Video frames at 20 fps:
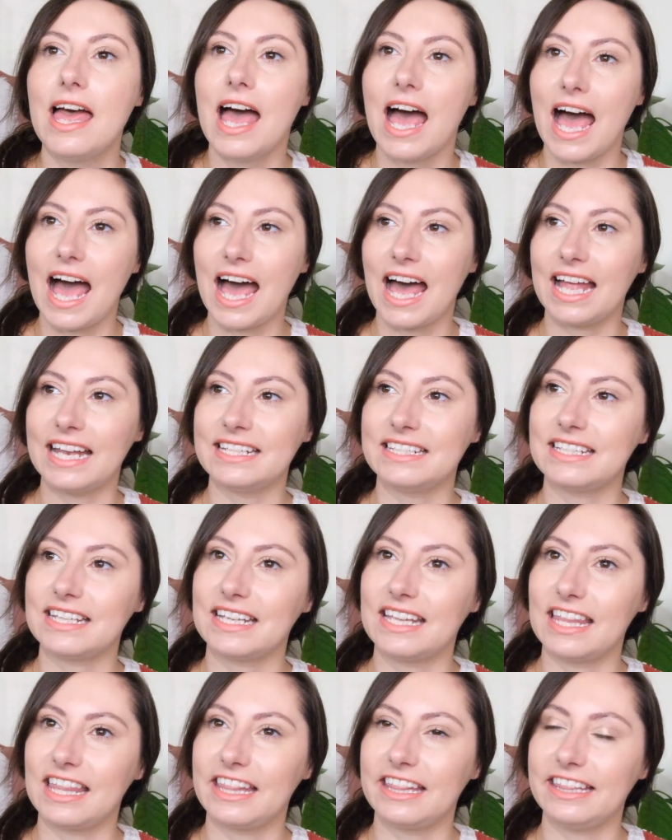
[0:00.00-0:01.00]
and
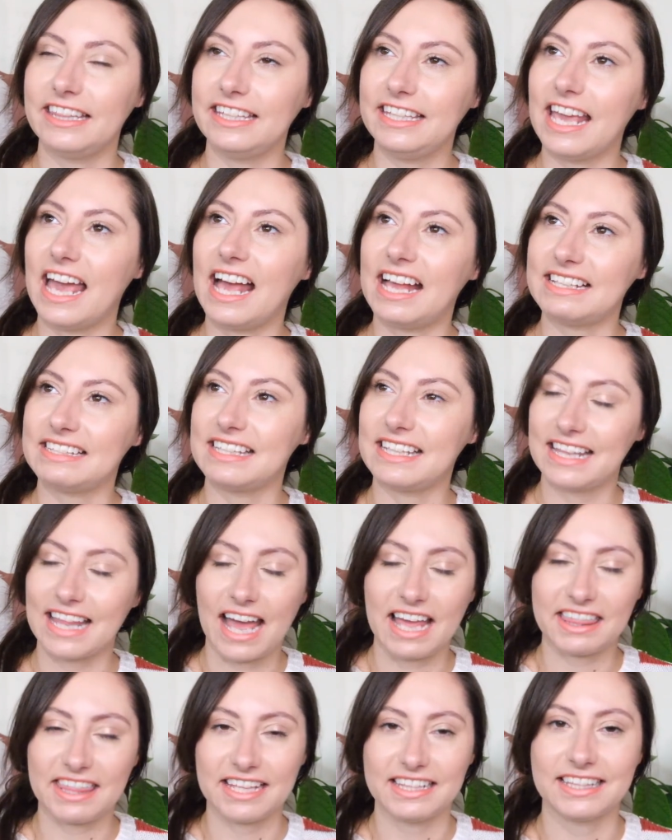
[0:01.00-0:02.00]
yes,
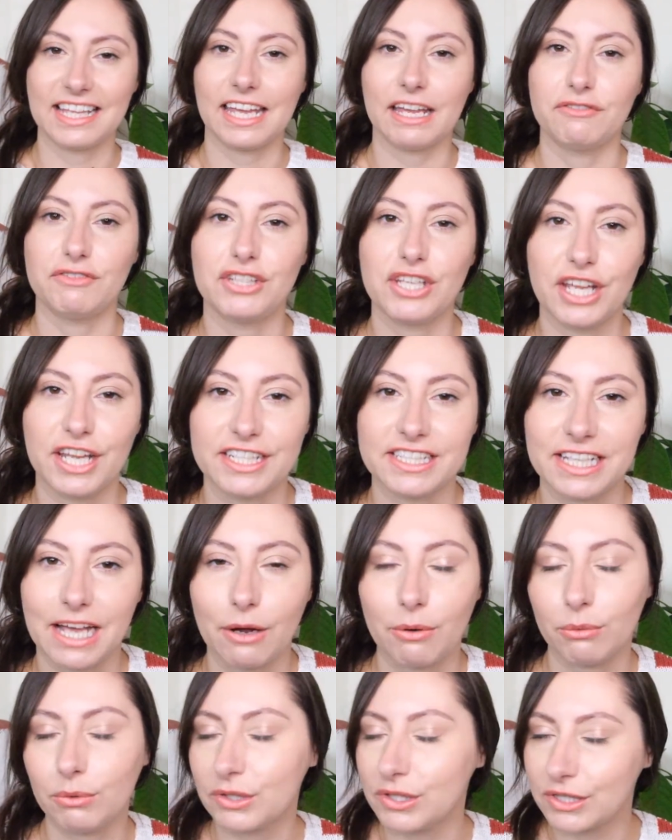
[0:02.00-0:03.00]
I think they have turned
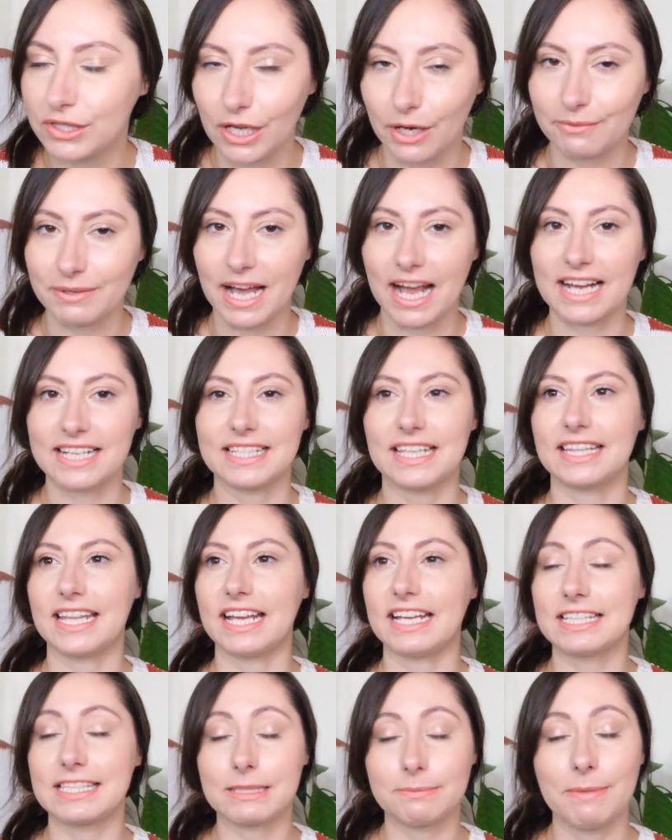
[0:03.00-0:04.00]
out so nice. They
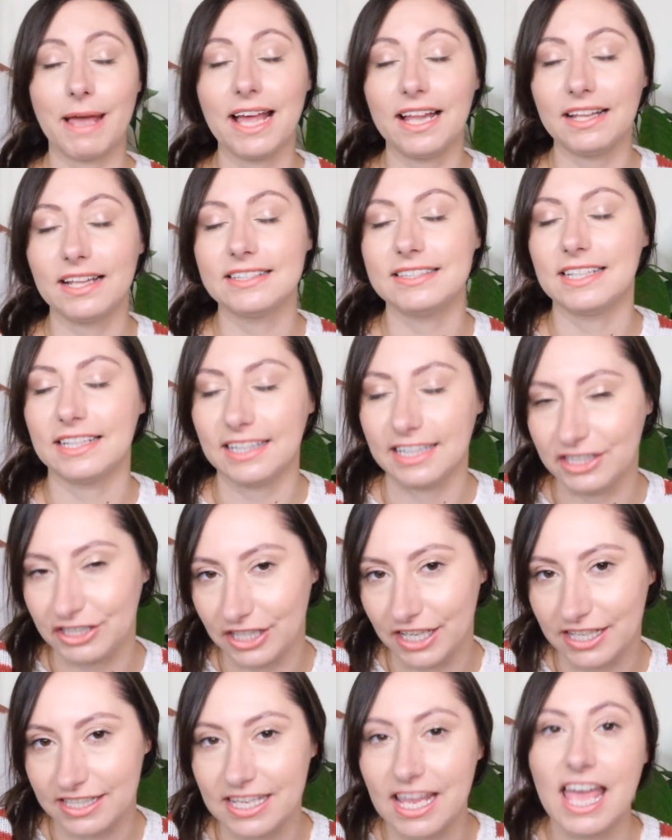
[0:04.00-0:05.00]
smell
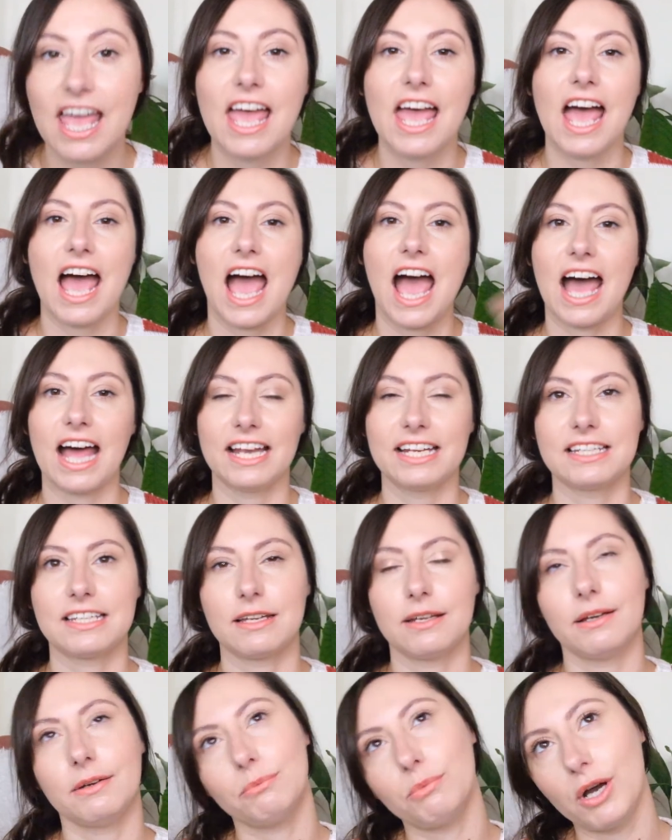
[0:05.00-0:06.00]
delicious, and
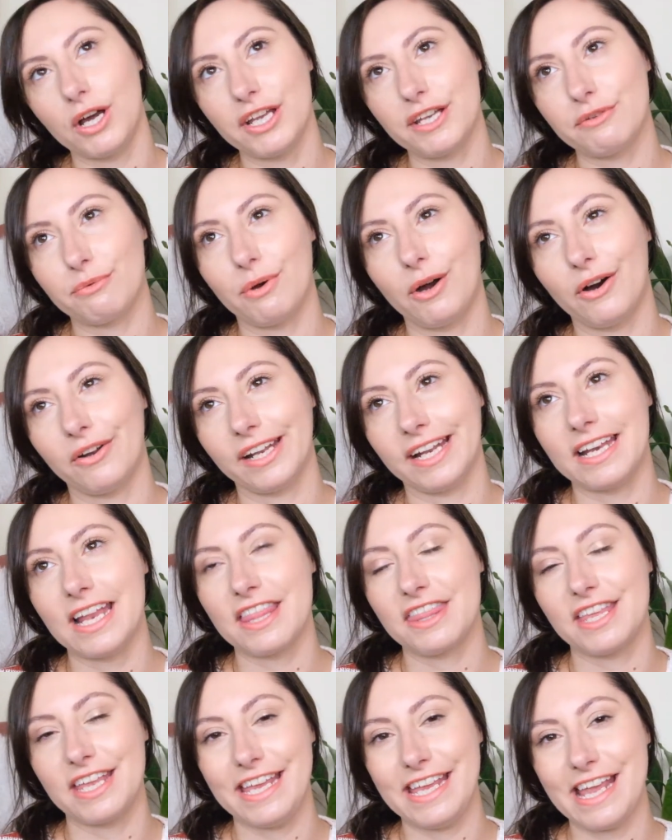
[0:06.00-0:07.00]
word of warning,
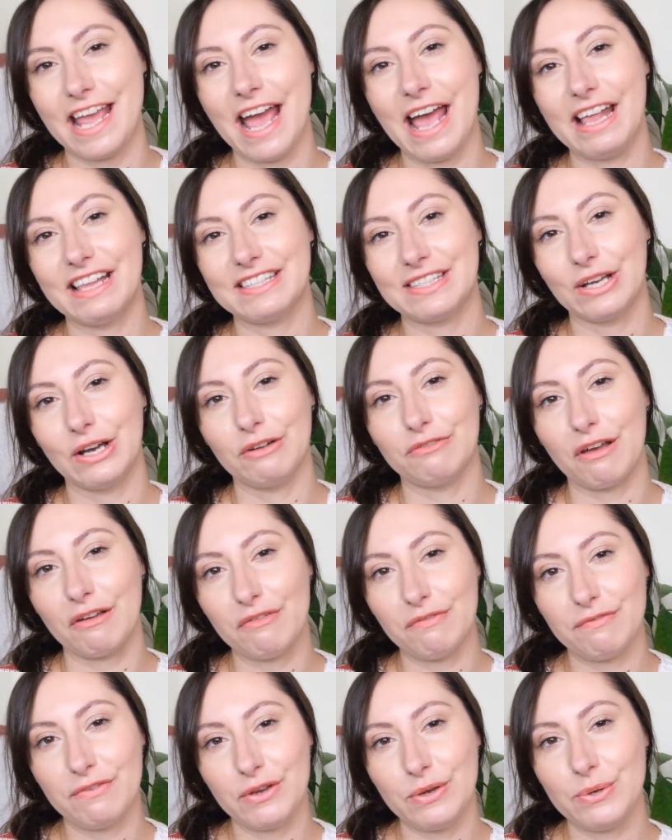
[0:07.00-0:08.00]
the sort of
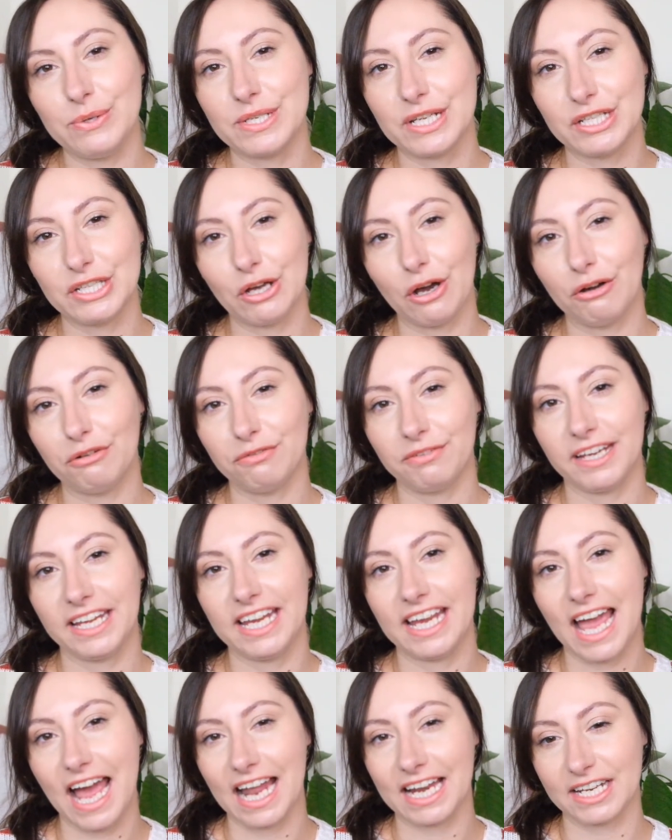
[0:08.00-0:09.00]
food
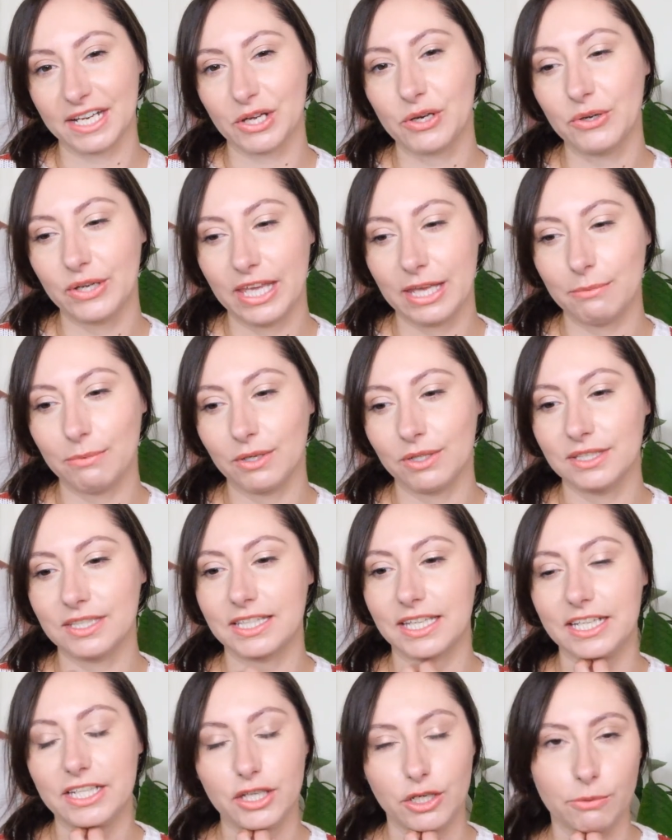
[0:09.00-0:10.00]
toffee and cookie ones,
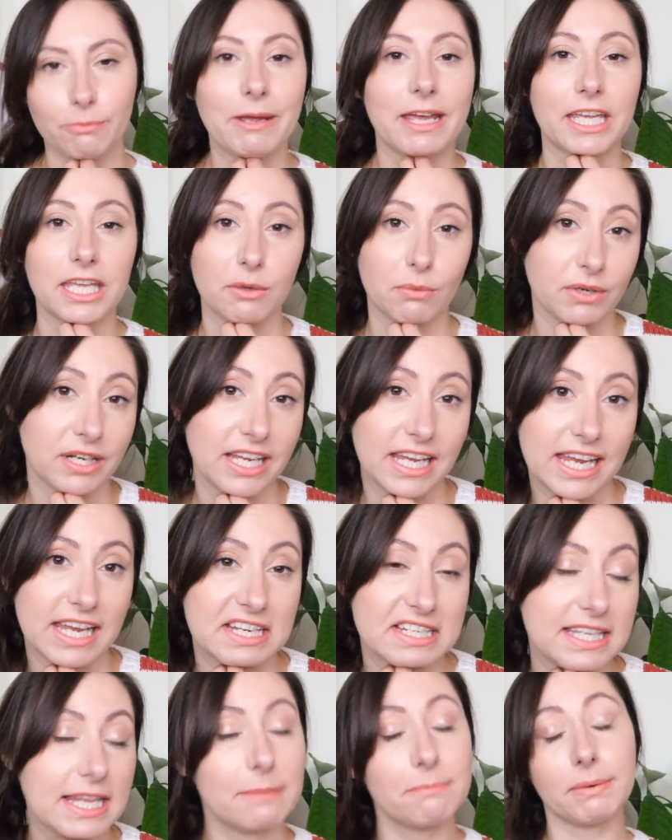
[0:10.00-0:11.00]
they do make you want to
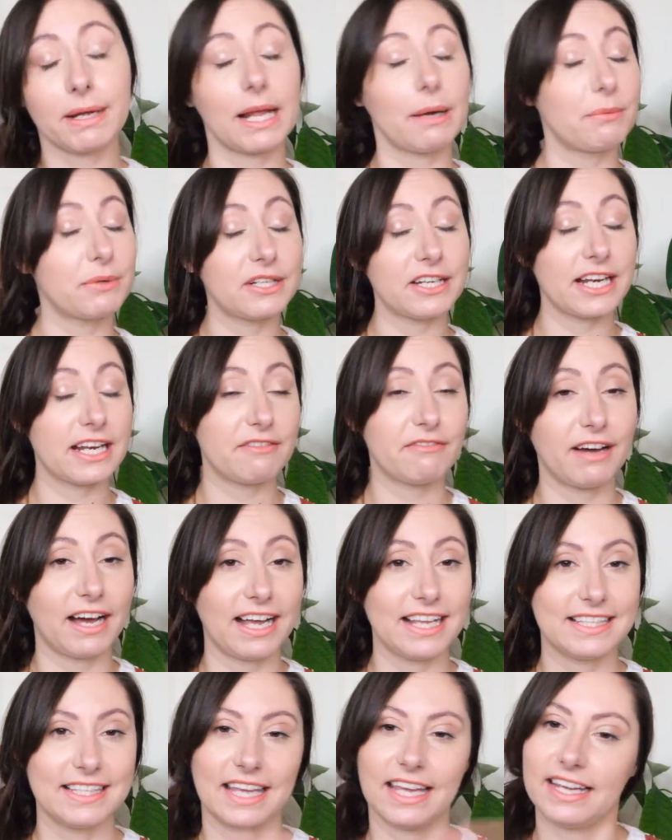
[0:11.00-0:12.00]
eat it, but I wouldn't
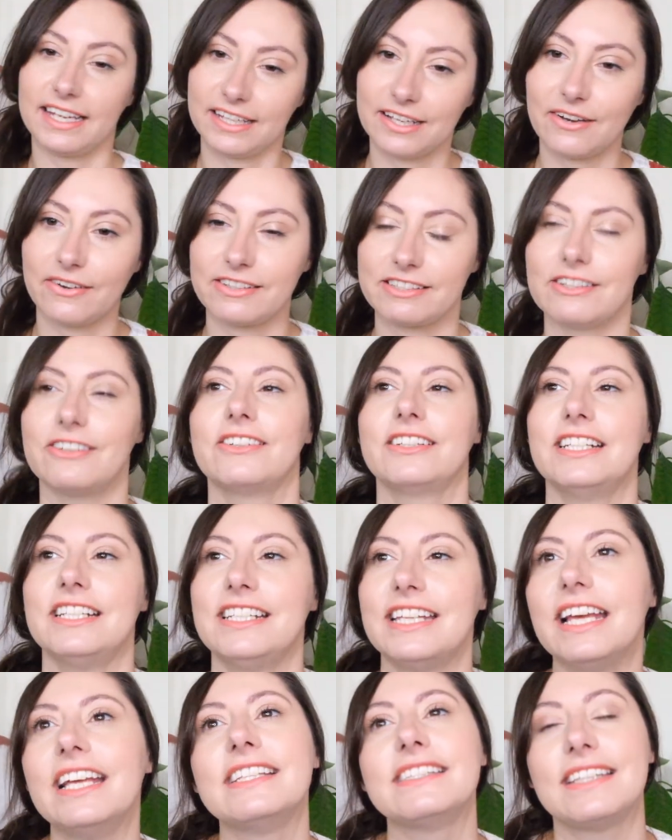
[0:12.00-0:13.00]
advise it, you know, it's not going to
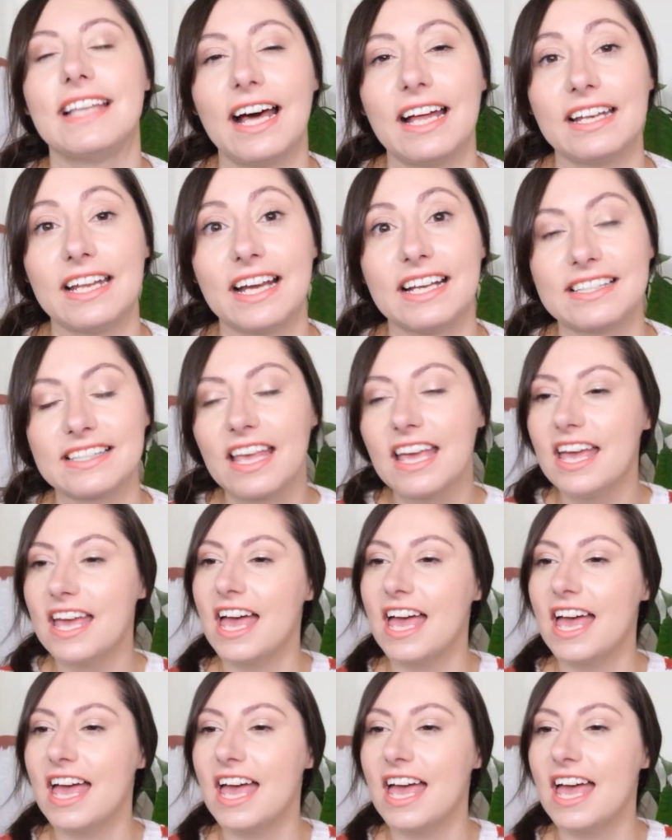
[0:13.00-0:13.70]
taste that nice.